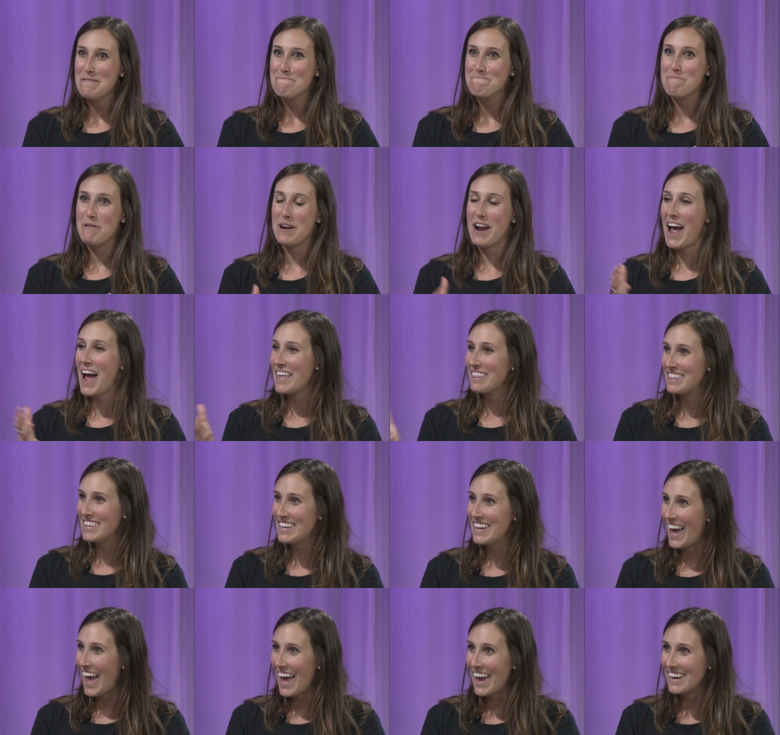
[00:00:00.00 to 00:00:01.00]
but at
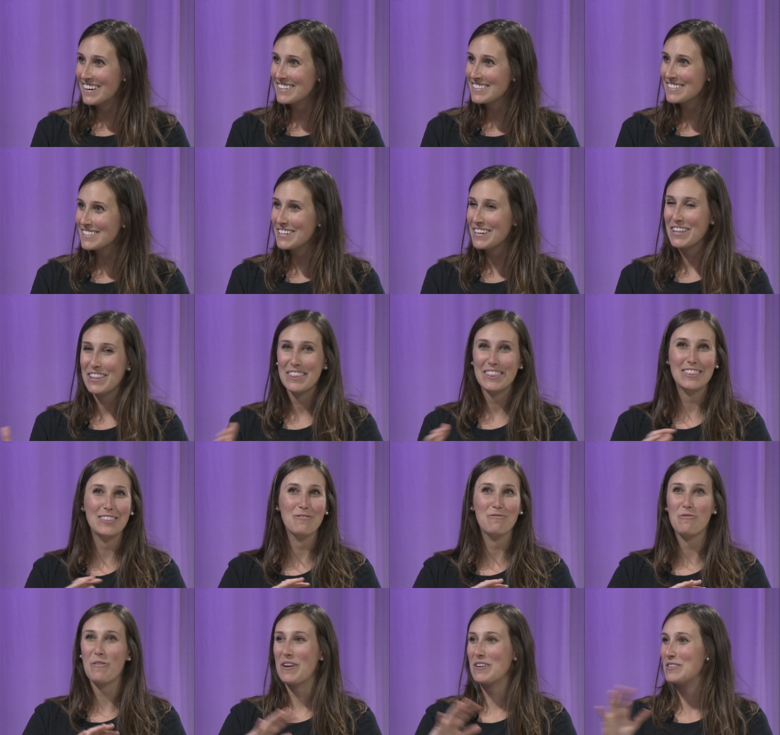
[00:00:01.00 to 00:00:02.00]
the end,
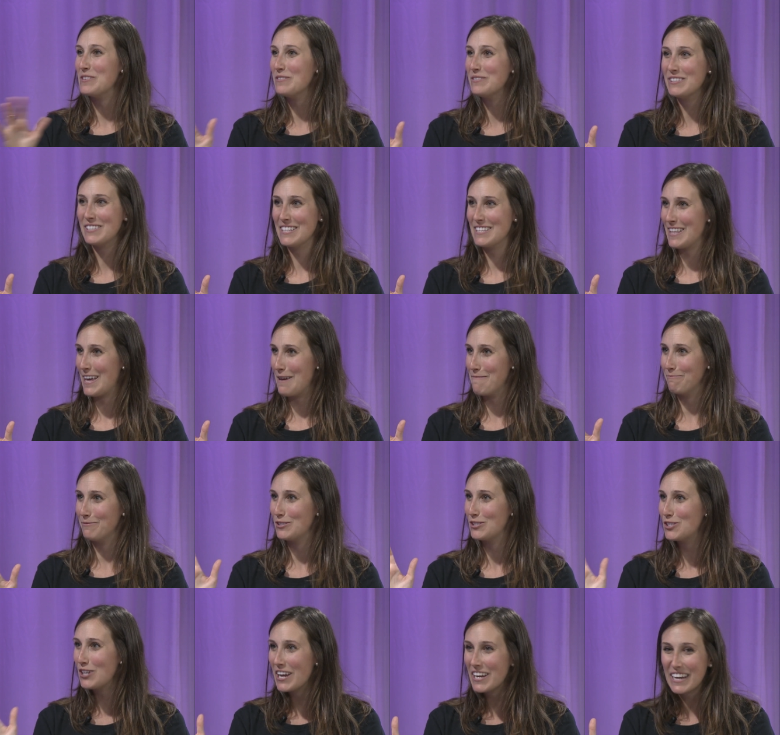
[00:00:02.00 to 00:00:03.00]
when you see them
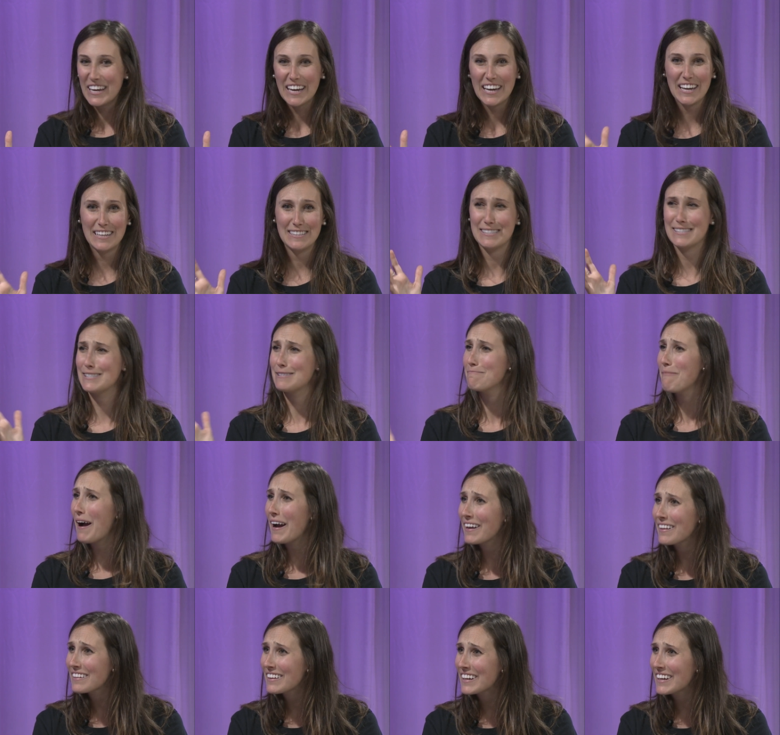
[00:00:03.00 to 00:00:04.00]
shaking and
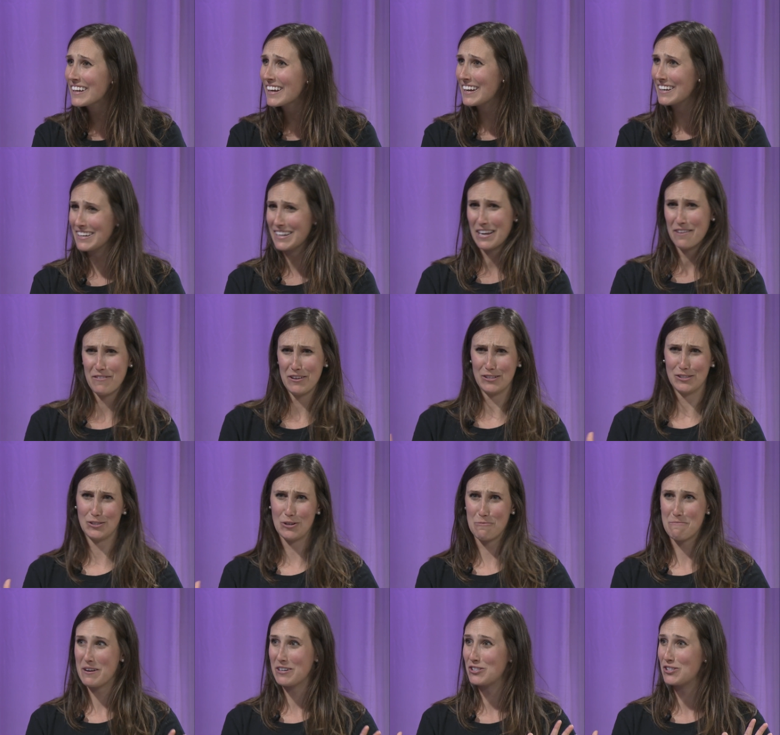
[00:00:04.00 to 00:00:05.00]
smiling and giving
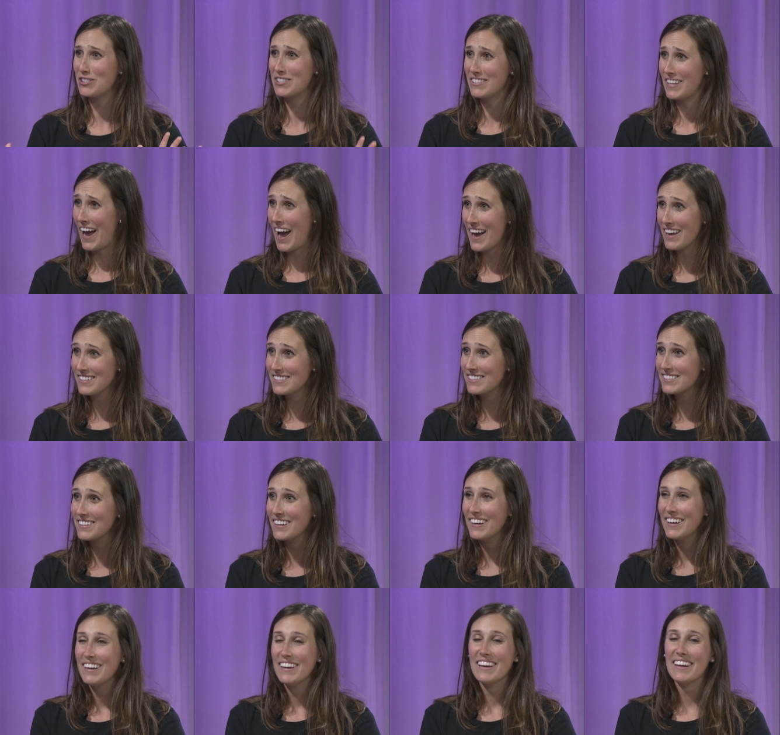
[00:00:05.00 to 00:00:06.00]
so much sass,
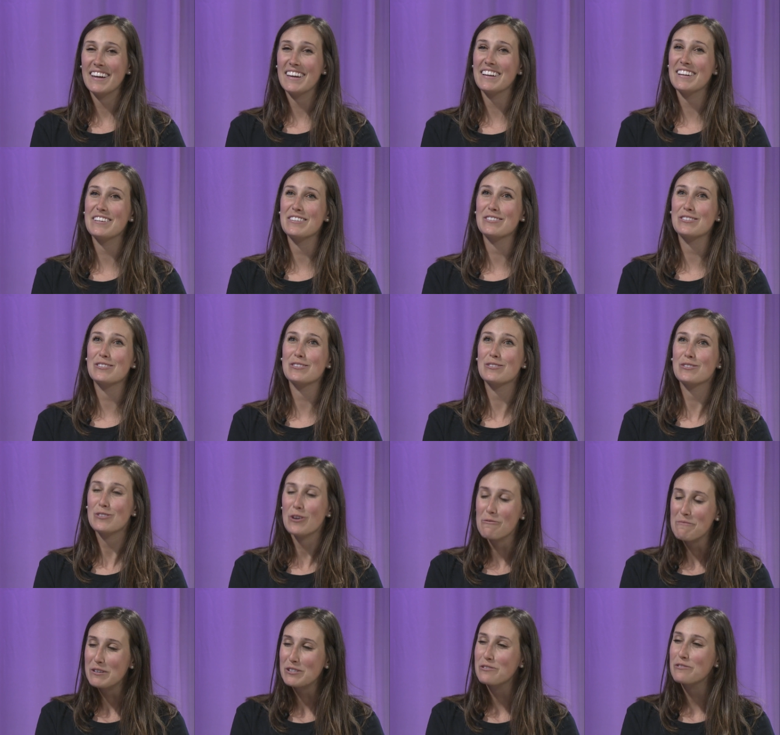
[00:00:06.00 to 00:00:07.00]
it is
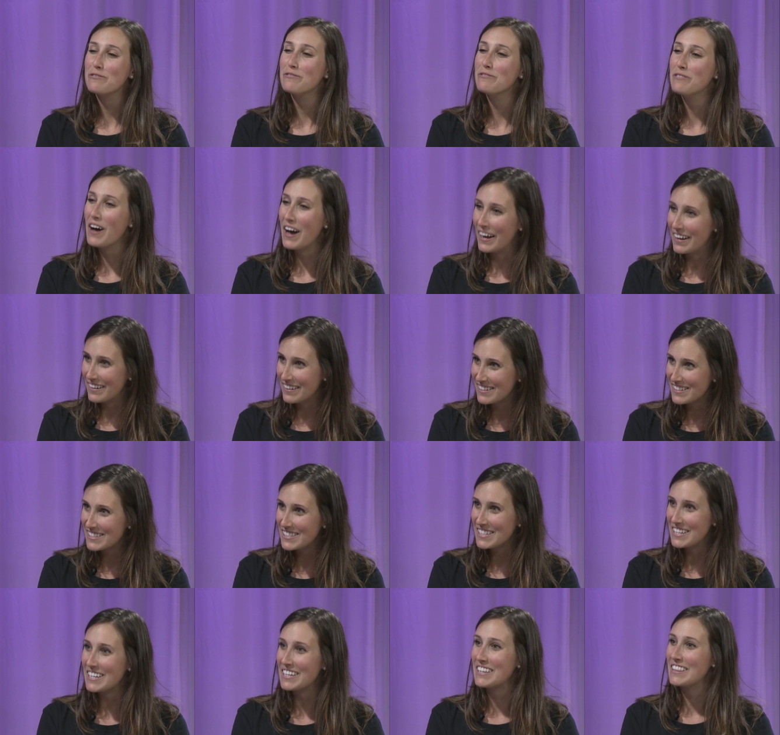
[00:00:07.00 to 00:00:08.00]
so much fun
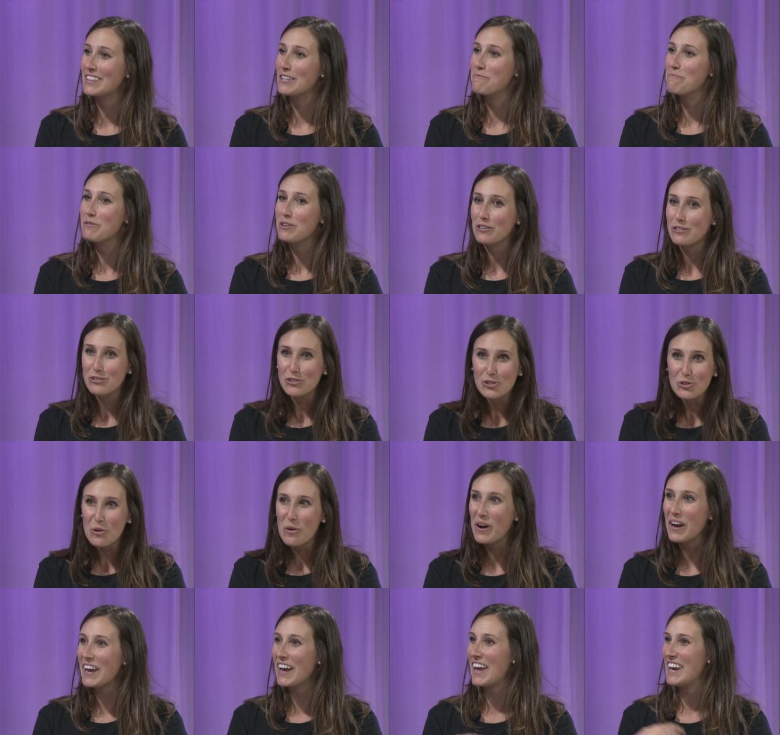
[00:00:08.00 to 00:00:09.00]
seeing the pure
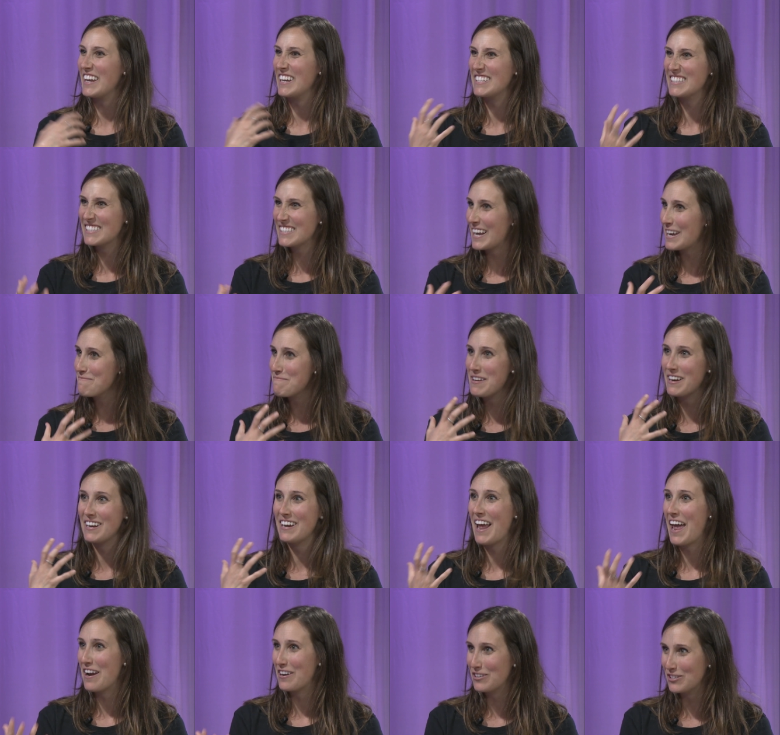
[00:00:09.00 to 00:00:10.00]
joy and excitement
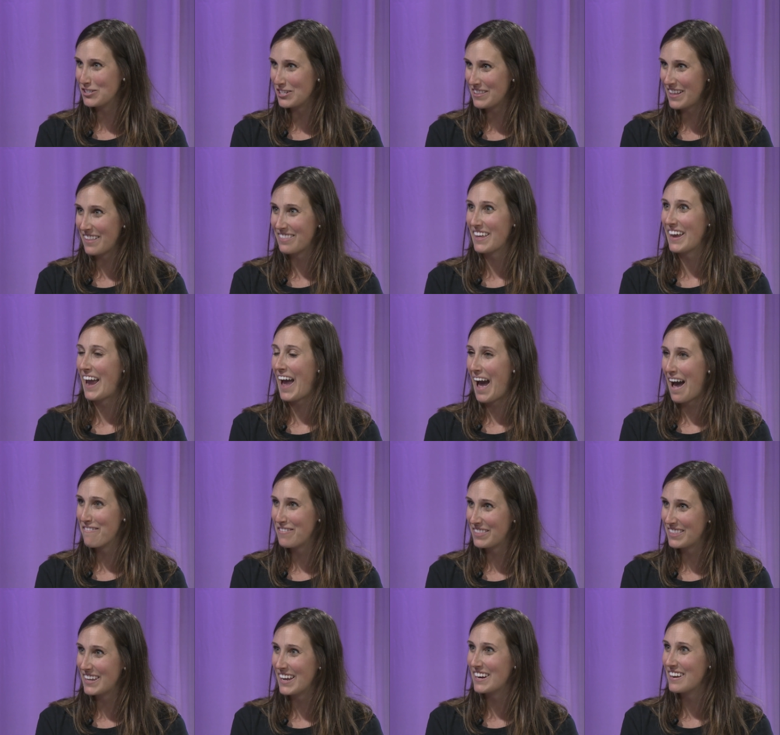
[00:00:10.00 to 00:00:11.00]
and energy that they have
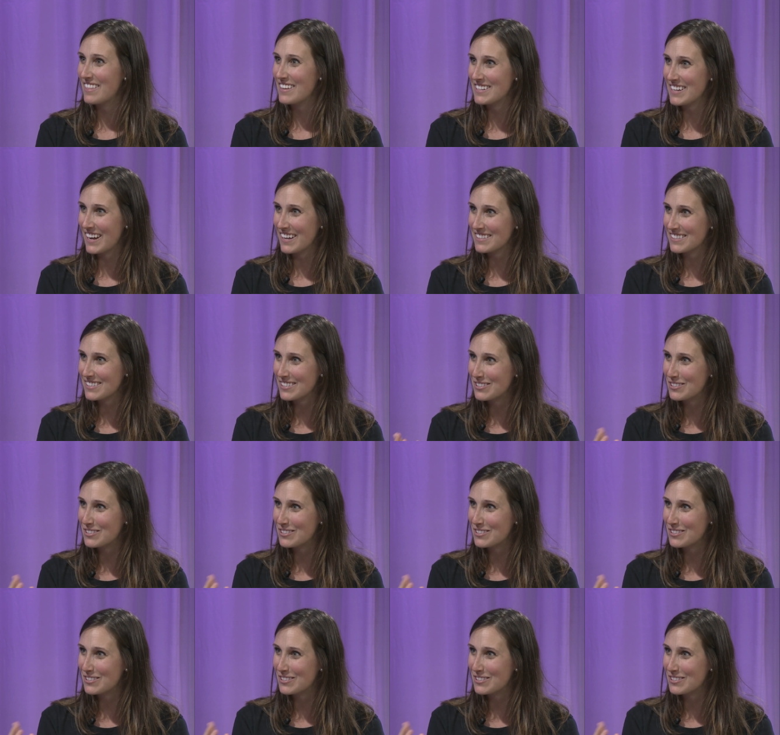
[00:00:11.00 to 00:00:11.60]
at the end of the dance.